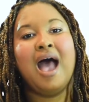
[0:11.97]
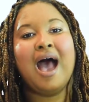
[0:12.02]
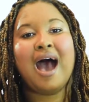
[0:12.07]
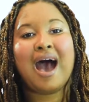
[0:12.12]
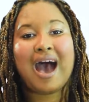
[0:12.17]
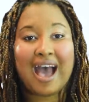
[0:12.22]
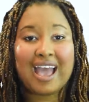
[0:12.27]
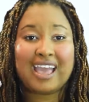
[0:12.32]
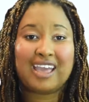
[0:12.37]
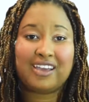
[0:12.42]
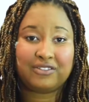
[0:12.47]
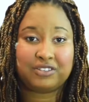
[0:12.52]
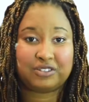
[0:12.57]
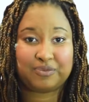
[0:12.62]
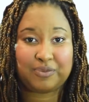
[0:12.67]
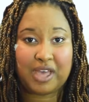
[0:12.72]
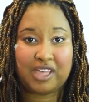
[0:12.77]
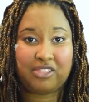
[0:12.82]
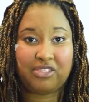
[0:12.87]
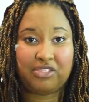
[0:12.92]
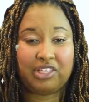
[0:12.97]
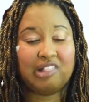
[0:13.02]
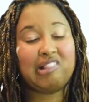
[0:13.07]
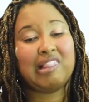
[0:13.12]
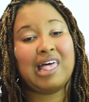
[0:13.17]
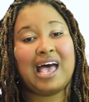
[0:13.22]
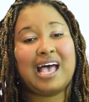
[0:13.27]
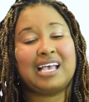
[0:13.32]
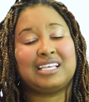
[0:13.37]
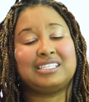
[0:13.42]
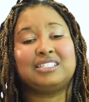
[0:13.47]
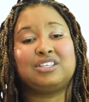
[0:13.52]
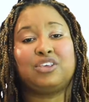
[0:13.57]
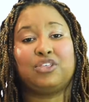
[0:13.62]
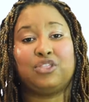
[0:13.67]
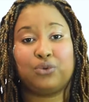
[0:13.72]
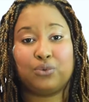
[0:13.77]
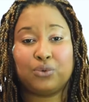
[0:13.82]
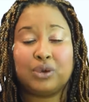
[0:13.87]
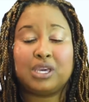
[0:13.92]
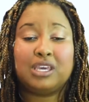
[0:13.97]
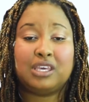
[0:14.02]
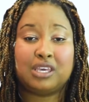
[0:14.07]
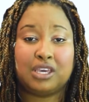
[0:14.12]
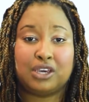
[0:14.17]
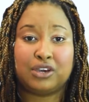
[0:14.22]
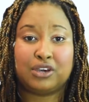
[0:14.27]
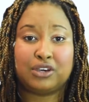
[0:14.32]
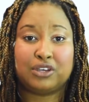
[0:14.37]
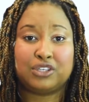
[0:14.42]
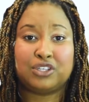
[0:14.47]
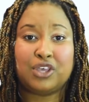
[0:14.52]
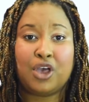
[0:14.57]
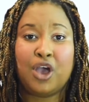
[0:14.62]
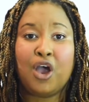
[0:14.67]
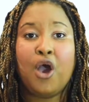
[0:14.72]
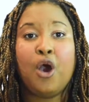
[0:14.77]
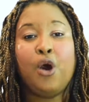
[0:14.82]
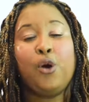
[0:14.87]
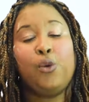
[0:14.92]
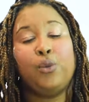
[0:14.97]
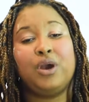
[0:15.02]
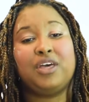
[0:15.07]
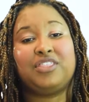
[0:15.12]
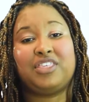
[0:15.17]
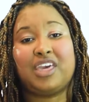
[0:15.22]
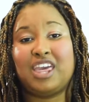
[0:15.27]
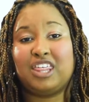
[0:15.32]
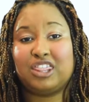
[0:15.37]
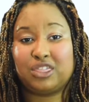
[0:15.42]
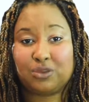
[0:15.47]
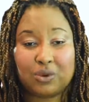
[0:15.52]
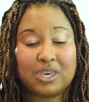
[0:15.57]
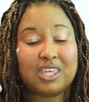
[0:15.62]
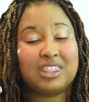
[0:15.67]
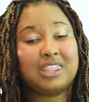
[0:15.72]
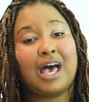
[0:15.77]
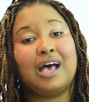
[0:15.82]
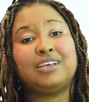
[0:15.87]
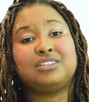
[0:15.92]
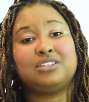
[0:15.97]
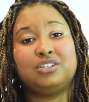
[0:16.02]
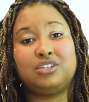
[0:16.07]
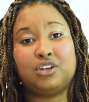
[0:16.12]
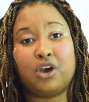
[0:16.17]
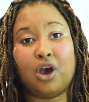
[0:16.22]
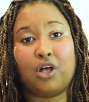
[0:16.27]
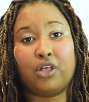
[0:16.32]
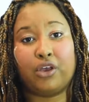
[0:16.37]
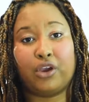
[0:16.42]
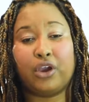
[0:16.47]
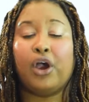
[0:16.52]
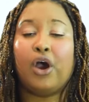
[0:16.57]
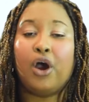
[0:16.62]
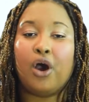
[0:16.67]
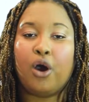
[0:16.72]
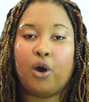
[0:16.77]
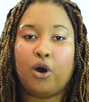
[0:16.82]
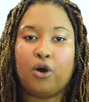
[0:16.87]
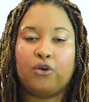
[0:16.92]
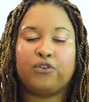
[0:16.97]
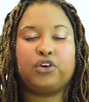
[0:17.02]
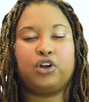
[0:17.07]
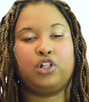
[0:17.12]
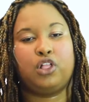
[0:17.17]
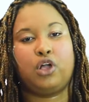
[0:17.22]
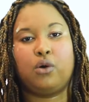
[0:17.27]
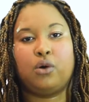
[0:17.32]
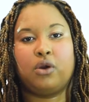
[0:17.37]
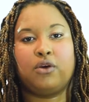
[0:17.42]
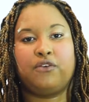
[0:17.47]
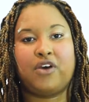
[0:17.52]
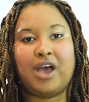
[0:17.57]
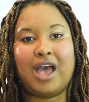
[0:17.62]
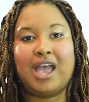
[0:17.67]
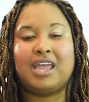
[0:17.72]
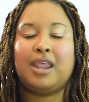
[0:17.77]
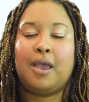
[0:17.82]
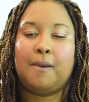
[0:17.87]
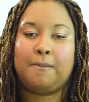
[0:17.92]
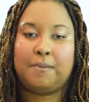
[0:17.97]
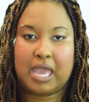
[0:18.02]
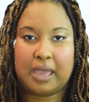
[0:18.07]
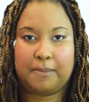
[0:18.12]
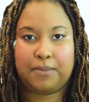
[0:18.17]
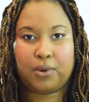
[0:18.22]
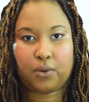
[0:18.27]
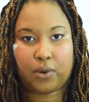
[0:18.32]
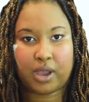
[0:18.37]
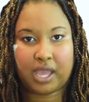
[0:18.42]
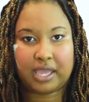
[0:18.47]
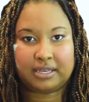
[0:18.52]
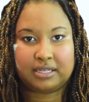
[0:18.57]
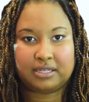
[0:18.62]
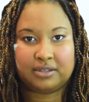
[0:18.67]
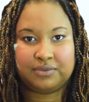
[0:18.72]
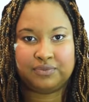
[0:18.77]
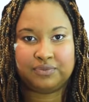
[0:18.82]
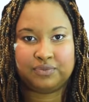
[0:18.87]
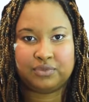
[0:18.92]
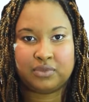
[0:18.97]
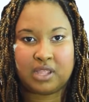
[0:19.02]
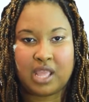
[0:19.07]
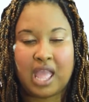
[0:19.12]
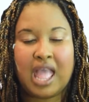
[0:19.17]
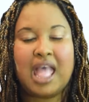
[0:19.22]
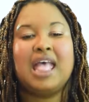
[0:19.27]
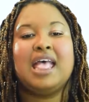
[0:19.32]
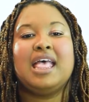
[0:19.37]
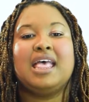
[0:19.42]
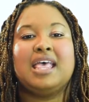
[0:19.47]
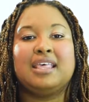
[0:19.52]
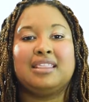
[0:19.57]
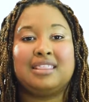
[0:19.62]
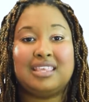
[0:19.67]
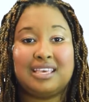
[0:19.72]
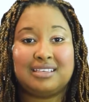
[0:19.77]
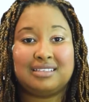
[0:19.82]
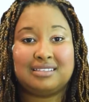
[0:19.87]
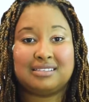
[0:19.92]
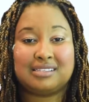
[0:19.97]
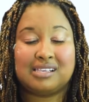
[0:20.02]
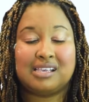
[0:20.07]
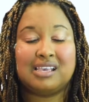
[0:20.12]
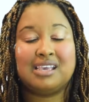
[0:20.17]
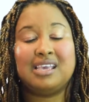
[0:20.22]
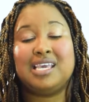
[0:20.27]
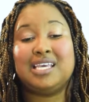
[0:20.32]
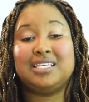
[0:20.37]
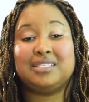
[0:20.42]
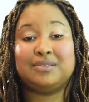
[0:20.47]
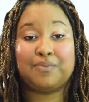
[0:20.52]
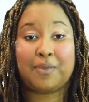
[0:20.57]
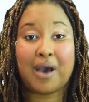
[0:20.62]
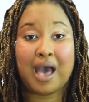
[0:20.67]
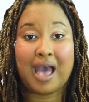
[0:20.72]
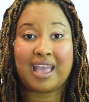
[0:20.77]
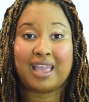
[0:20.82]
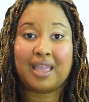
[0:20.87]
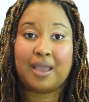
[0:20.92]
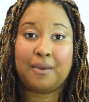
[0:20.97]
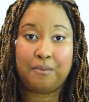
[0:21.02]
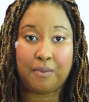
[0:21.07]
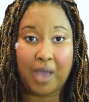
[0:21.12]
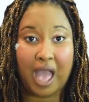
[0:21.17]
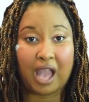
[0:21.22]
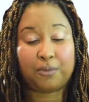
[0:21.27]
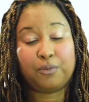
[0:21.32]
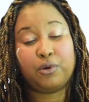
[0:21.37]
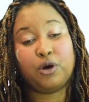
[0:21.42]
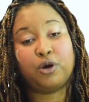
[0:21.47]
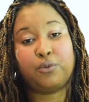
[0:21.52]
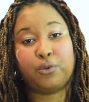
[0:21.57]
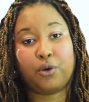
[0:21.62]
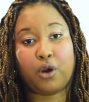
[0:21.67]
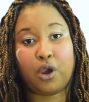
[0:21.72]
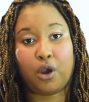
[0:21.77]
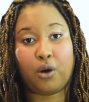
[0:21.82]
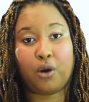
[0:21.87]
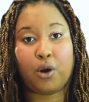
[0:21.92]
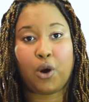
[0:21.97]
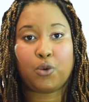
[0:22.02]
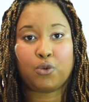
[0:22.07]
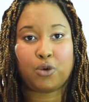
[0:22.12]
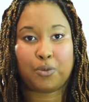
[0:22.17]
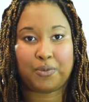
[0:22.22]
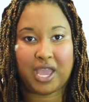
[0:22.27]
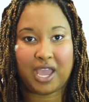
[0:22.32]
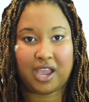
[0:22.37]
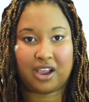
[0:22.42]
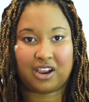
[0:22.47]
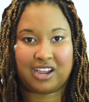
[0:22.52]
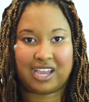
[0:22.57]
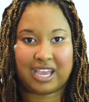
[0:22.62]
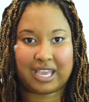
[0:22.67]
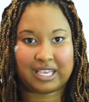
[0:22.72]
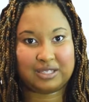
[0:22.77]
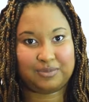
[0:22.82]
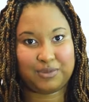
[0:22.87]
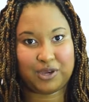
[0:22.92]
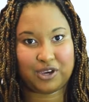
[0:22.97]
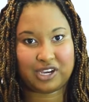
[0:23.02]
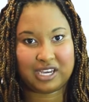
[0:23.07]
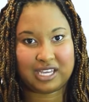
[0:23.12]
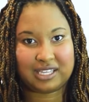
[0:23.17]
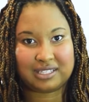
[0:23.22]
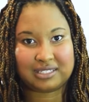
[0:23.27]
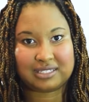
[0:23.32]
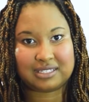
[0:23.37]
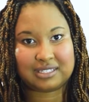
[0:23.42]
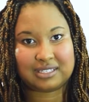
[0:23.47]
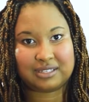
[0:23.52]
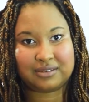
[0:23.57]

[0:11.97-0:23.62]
I have spent the last 3 years with a $3,000 overglorified paperweight. This is my MacBook Pro repair experience.